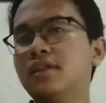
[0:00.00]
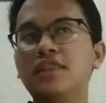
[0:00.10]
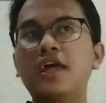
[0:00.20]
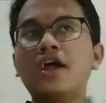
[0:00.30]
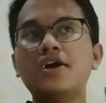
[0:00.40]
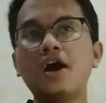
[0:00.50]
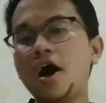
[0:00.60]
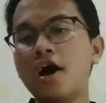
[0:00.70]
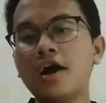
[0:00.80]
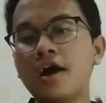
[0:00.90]
There
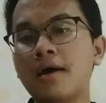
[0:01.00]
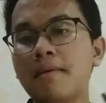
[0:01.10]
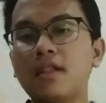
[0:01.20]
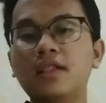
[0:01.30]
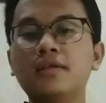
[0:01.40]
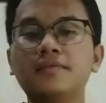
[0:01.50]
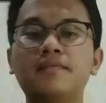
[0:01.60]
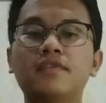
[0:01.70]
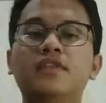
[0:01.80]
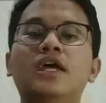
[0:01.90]
are
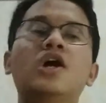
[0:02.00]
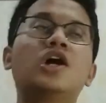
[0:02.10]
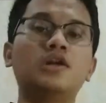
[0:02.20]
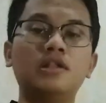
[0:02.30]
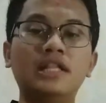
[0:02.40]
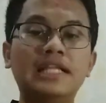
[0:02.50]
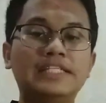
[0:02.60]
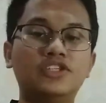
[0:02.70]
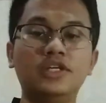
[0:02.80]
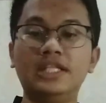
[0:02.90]

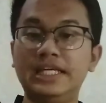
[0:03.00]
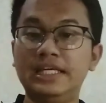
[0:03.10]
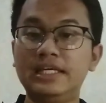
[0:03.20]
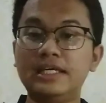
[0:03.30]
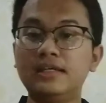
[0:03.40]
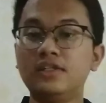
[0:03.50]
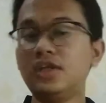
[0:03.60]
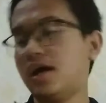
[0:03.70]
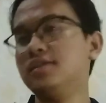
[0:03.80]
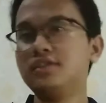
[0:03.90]
literally
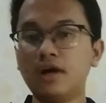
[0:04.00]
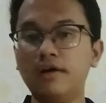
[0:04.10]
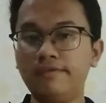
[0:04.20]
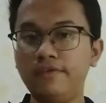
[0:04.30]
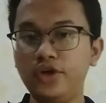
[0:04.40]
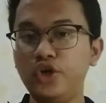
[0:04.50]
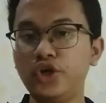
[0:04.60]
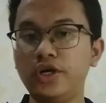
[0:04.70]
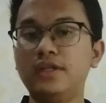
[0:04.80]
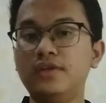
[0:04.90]
tons of
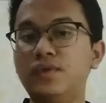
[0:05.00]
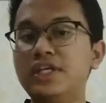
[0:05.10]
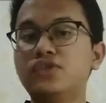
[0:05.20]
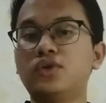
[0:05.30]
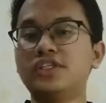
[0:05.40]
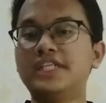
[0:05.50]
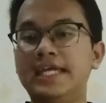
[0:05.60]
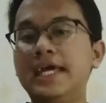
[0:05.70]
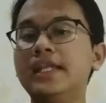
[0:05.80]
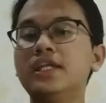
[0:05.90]
good research
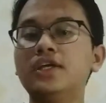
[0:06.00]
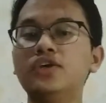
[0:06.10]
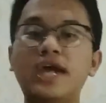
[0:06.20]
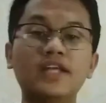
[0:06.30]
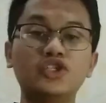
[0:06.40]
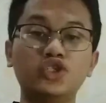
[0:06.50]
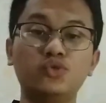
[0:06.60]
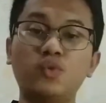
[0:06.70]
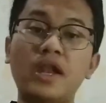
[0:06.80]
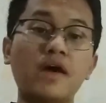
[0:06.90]
in it. You can choose
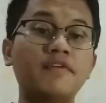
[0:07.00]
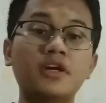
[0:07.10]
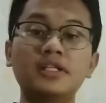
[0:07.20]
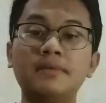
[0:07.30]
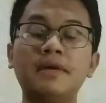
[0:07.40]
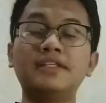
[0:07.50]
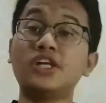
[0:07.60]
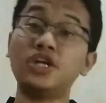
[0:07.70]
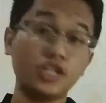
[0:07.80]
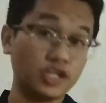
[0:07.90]
whatever the
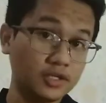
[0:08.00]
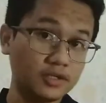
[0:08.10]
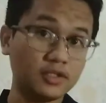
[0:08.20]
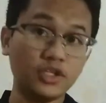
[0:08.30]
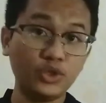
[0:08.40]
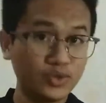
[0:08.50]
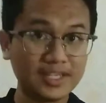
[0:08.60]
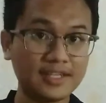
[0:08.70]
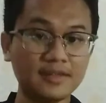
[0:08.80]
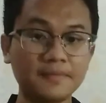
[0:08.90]
material you needed.